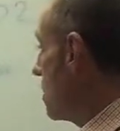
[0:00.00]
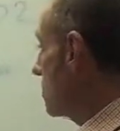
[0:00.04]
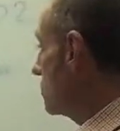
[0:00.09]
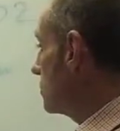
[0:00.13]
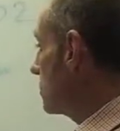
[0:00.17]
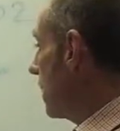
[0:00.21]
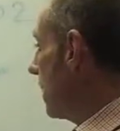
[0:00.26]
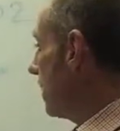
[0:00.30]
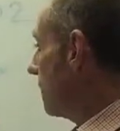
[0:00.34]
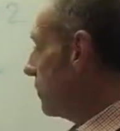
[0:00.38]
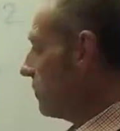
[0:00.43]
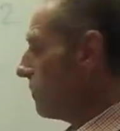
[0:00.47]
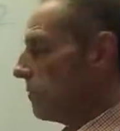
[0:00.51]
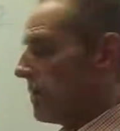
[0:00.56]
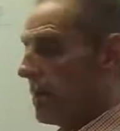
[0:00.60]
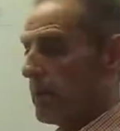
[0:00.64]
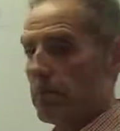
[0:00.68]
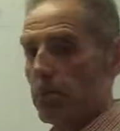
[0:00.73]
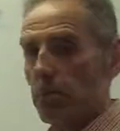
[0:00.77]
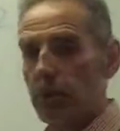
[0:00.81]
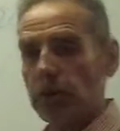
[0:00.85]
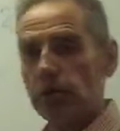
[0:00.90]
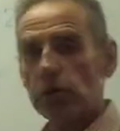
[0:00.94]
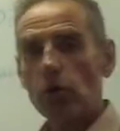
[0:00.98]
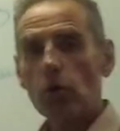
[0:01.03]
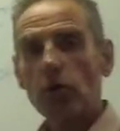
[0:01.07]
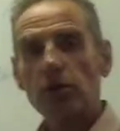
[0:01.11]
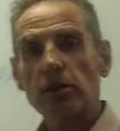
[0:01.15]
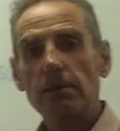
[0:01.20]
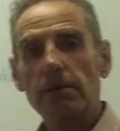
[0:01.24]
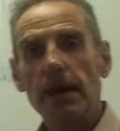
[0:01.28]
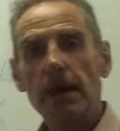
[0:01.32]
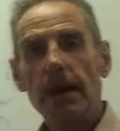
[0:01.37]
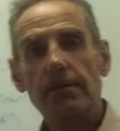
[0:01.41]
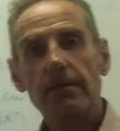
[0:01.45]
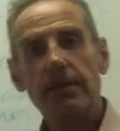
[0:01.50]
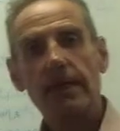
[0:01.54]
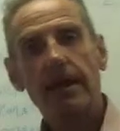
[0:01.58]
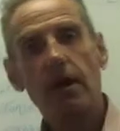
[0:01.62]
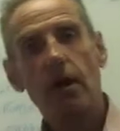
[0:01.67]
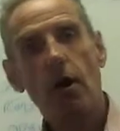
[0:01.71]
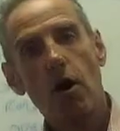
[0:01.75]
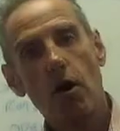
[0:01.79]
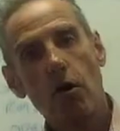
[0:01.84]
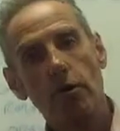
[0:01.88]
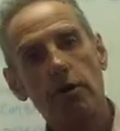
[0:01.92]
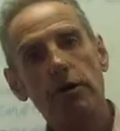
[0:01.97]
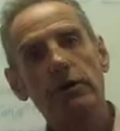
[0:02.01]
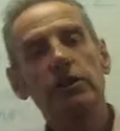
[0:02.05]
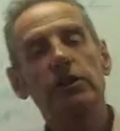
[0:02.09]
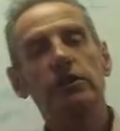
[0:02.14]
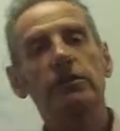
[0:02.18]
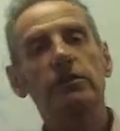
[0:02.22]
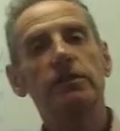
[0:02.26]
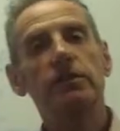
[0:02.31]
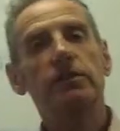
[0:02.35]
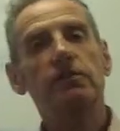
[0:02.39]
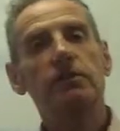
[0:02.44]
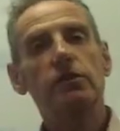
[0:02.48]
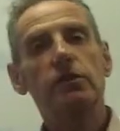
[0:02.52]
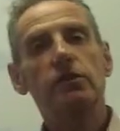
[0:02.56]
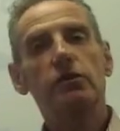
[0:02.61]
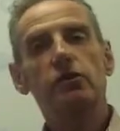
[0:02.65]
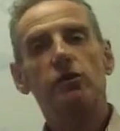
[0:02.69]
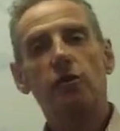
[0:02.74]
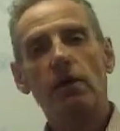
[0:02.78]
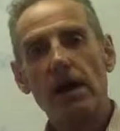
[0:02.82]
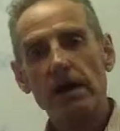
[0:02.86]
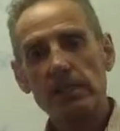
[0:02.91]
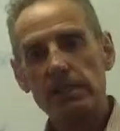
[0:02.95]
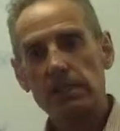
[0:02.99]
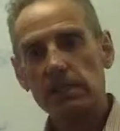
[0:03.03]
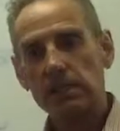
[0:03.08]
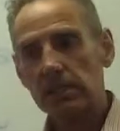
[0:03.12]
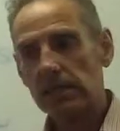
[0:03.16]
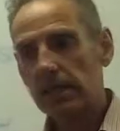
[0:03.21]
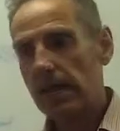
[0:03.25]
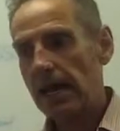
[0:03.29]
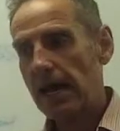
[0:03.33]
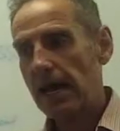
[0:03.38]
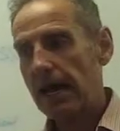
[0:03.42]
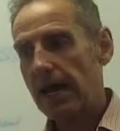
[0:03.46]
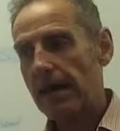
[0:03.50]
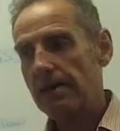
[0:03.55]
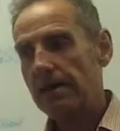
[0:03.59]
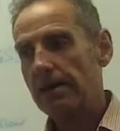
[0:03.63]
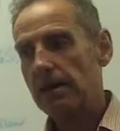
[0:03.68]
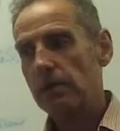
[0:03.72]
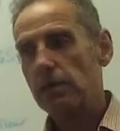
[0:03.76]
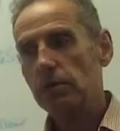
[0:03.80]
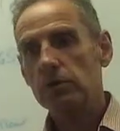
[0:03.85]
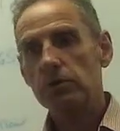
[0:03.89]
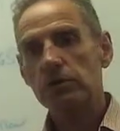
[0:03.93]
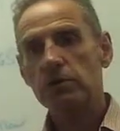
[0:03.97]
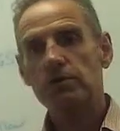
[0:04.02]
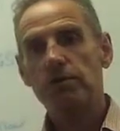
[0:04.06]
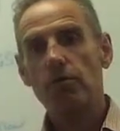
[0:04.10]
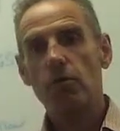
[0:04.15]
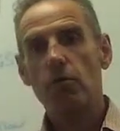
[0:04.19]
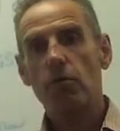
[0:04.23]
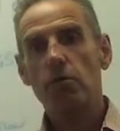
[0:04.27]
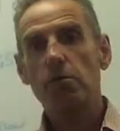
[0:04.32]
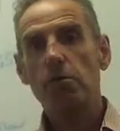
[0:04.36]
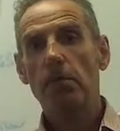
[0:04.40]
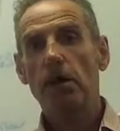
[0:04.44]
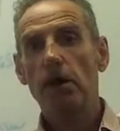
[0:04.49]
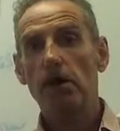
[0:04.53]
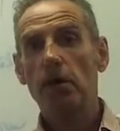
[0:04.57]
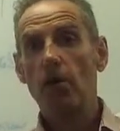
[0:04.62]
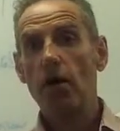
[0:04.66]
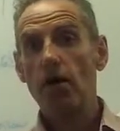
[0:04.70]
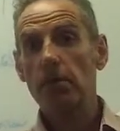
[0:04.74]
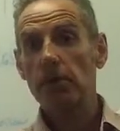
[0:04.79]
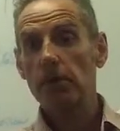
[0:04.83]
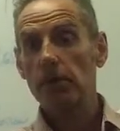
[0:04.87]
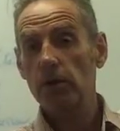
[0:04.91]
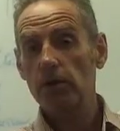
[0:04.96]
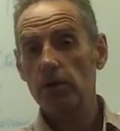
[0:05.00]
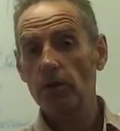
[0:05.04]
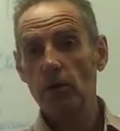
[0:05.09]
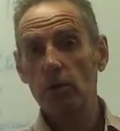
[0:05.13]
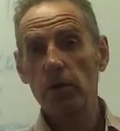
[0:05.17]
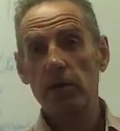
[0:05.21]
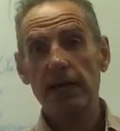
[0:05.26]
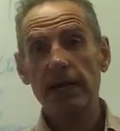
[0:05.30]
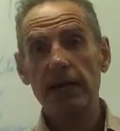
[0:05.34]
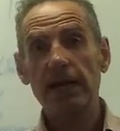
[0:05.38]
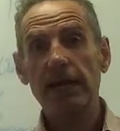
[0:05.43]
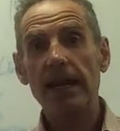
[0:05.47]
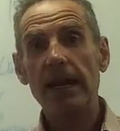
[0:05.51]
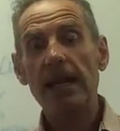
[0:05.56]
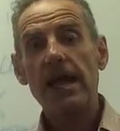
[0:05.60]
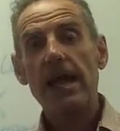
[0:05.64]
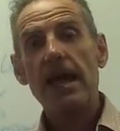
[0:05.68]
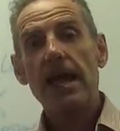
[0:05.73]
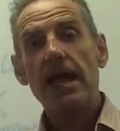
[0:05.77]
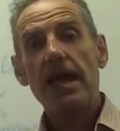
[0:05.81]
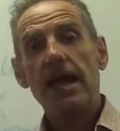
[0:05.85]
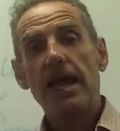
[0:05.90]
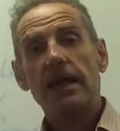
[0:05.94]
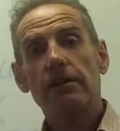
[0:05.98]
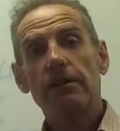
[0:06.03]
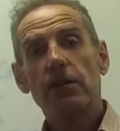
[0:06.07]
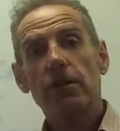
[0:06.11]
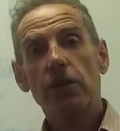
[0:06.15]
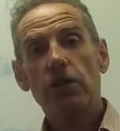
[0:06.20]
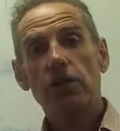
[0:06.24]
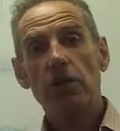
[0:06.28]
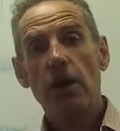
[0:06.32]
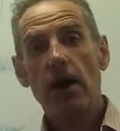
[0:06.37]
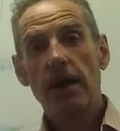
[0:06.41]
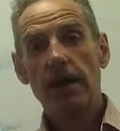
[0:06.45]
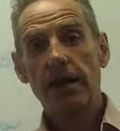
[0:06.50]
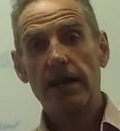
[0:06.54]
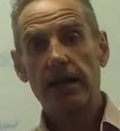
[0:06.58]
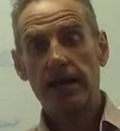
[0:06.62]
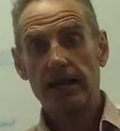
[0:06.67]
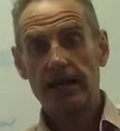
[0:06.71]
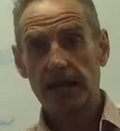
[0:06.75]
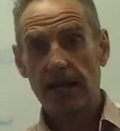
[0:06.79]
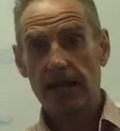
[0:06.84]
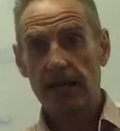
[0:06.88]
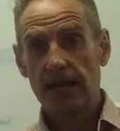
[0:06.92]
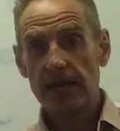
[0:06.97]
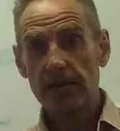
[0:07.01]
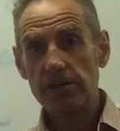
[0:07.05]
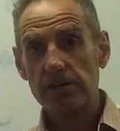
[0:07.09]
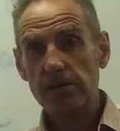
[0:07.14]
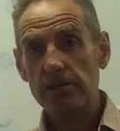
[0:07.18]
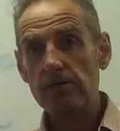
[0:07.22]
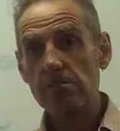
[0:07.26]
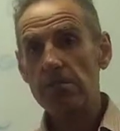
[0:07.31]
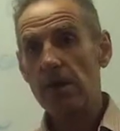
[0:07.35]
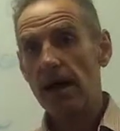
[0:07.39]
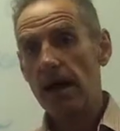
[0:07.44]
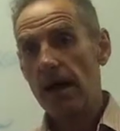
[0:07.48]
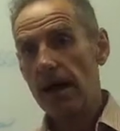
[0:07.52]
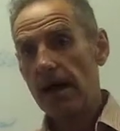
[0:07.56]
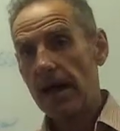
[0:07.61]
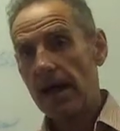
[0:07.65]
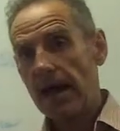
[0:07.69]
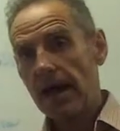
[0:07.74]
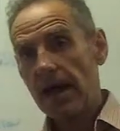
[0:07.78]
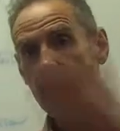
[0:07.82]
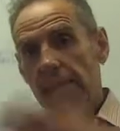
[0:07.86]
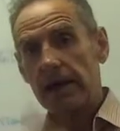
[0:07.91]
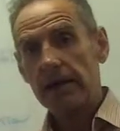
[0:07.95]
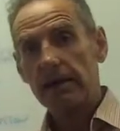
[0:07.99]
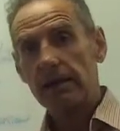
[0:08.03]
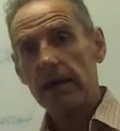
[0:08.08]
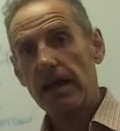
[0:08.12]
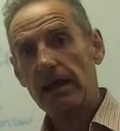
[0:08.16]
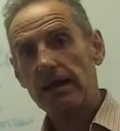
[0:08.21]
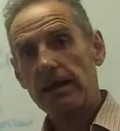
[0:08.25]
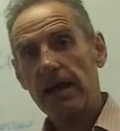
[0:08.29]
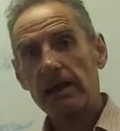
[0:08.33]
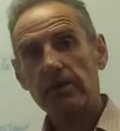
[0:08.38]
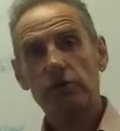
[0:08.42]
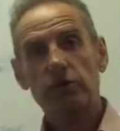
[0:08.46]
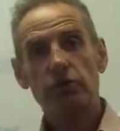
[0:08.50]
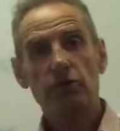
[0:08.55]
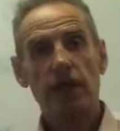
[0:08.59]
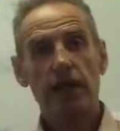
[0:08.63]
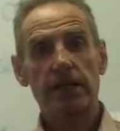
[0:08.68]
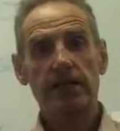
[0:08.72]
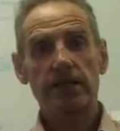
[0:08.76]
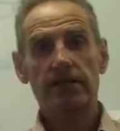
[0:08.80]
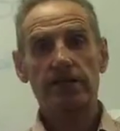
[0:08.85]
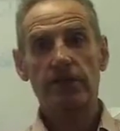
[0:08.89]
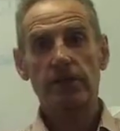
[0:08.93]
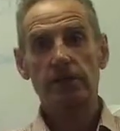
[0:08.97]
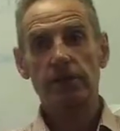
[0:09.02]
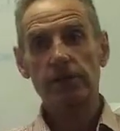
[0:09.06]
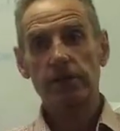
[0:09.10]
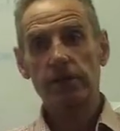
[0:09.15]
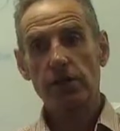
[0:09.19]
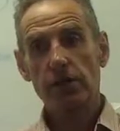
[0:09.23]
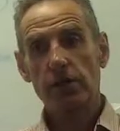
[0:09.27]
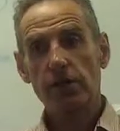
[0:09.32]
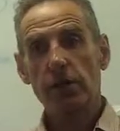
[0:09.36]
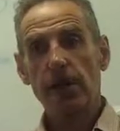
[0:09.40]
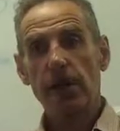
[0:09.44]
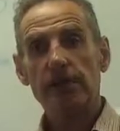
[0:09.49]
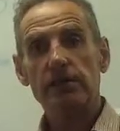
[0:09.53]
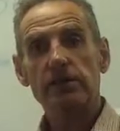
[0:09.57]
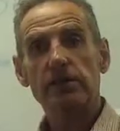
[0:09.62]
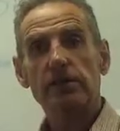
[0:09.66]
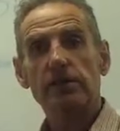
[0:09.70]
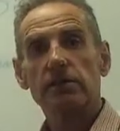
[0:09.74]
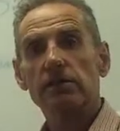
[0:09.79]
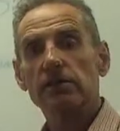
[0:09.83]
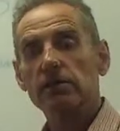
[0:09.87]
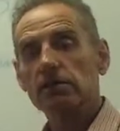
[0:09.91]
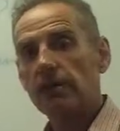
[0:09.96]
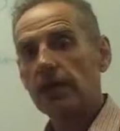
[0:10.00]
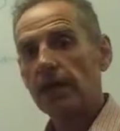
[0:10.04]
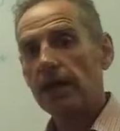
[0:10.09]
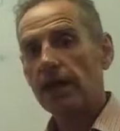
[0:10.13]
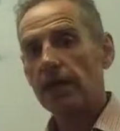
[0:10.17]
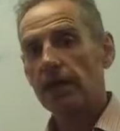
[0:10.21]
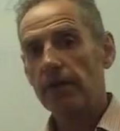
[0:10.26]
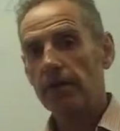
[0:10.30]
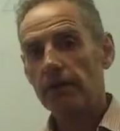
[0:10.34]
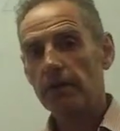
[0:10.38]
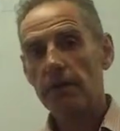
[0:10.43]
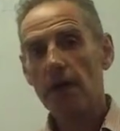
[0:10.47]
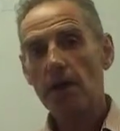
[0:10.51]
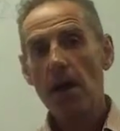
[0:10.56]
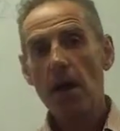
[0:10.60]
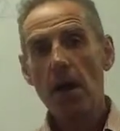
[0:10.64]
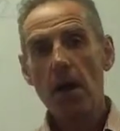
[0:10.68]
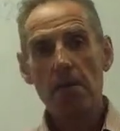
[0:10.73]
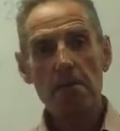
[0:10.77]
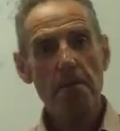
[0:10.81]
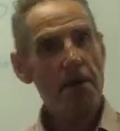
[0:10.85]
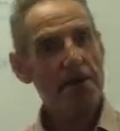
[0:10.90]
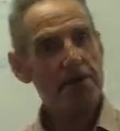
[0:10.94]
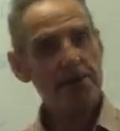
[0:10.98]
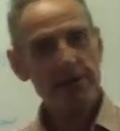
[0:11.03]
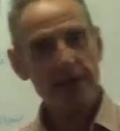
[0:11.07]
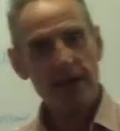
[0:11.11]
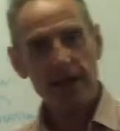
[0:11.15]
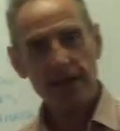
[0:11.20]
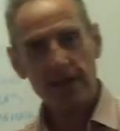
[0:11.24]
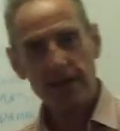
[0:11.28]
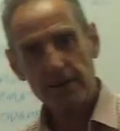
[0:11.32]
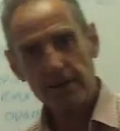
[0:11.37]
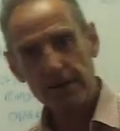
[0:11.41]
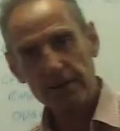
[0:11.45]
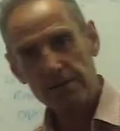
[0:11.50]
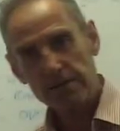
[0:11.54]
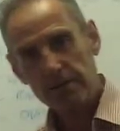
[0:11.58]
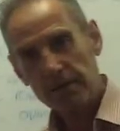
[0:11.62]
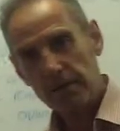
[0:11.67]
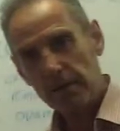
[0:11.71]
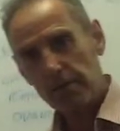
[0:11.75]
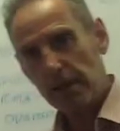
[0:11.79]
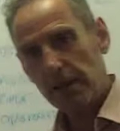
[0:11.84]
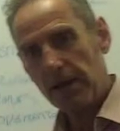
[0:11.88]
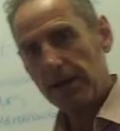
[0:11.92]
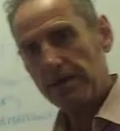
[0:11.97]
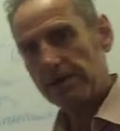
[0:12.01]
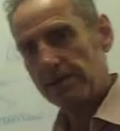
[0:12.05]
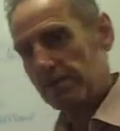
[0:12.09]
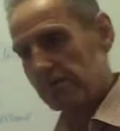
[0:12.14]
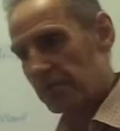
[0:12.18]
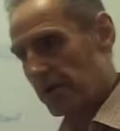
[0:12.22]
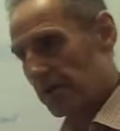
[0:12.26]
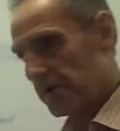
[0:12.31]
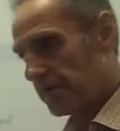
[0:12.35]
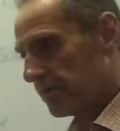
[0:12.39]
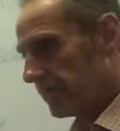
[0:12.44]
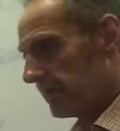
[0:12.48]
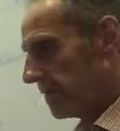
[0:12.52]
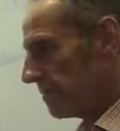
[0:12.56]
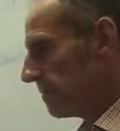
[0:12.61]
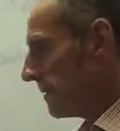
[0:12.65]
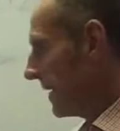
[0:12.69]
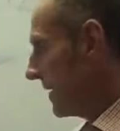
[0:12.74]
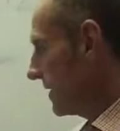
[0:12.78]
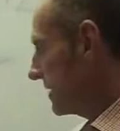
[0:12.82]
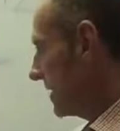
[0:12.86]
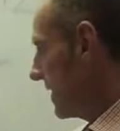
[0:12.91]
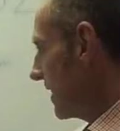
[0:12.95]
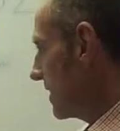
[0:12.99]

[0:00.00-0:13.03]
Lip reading: So if you remember, we talked about the origins of the trust, that it was formed by common law in the United Kingdom, and that transferred to the US, Australia, and most likely the Philippines. I'm not a Philippines